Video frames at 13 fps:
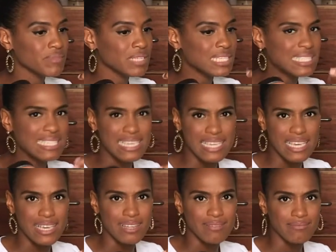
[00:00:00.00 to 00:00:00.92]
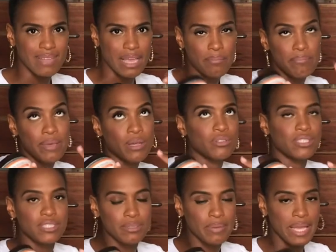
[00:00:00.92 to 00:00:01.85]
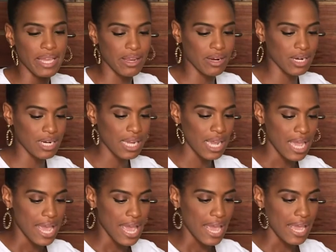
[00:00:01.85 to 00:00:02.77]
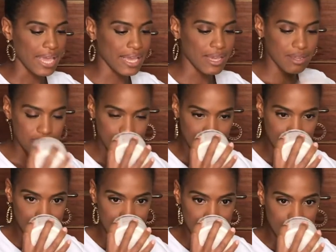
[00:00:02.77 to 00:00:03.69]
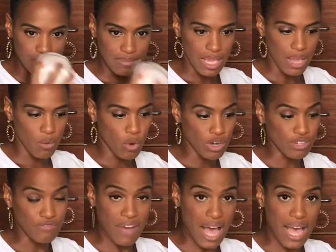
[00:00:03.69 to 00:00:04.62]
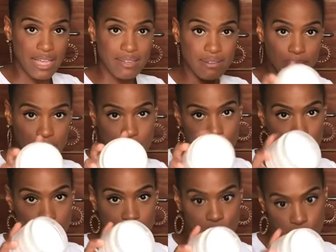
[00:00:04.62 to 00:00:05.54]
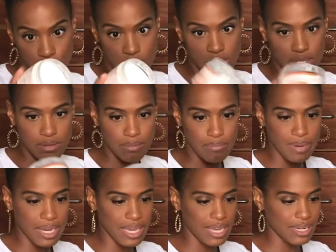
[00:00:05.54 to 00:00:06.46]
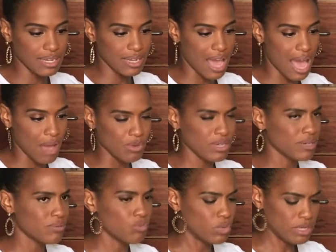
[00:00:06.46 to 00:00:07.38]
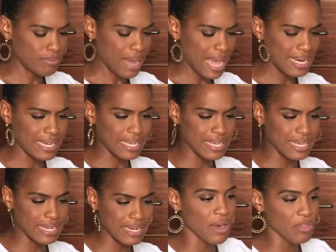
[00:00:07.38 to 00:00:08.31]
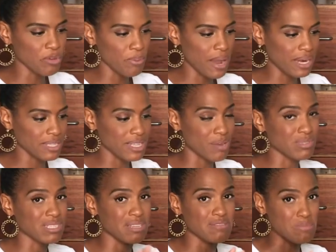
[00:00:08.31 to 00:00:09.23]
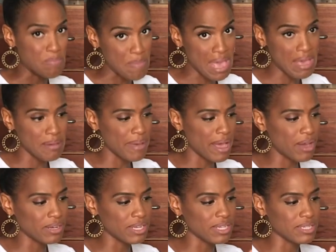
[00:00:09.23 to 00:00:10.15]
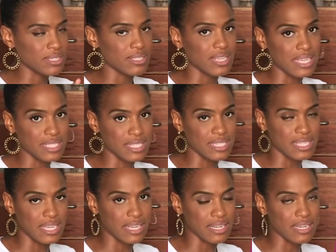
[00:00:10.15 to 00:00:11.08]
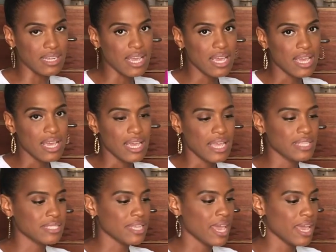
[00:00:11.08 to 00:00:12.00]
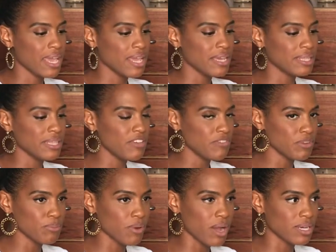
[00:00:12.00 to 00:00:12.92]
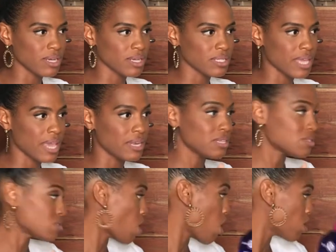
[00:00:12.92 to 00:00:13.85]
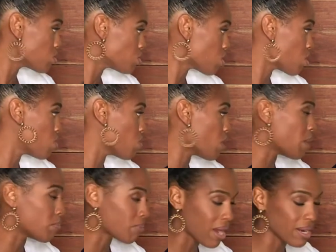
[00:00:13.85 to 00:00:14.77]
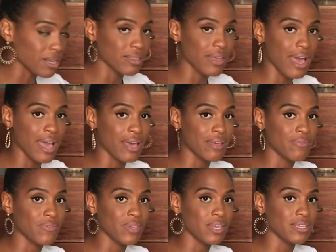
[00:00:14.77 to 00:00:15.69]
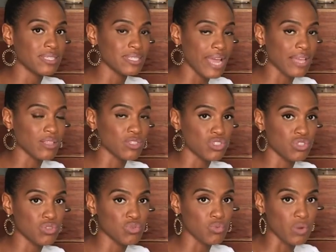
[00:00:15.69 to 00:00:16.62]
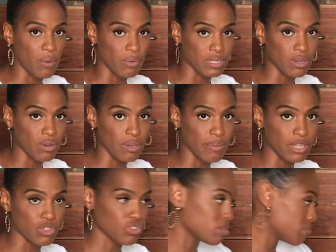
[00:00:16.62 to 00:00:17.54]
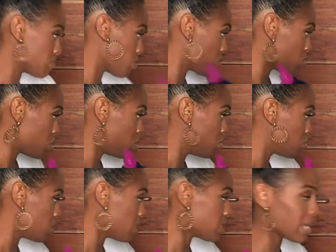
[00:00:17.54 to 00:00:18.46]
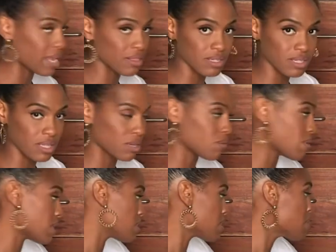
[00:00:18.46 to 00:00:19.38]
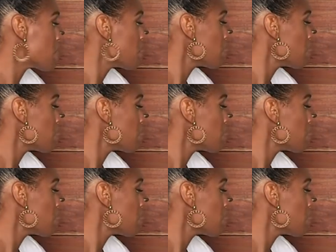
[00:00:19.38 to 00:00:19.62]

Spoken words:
sink in, like melt into my hair. It worked fine. I mean, you know, I used it, but I wouldn't buy it again. The other product I was just meh about is the It's a 10. It's a leave-in product, and it's also a product that the stylist used when I went to go get my trim. So she used this and the Talia Waajid.